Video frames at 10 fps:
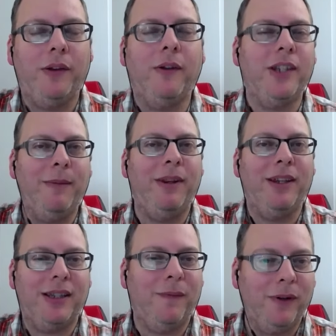Don't tell me
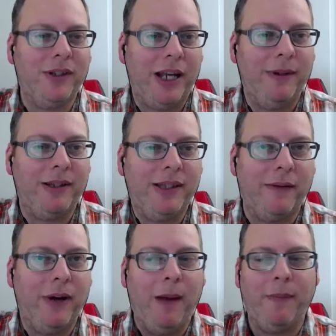this is the first time this has
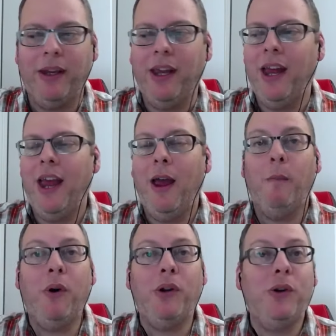ever happened,
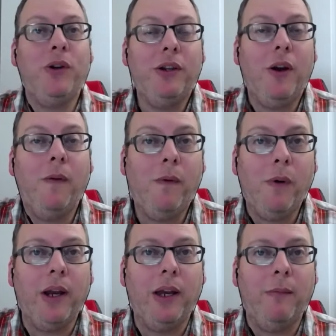but you couldn't go
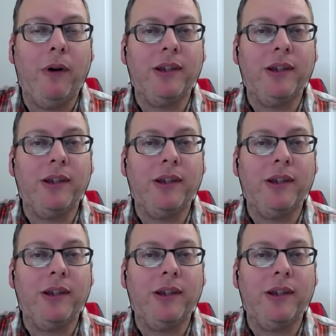forward anymore.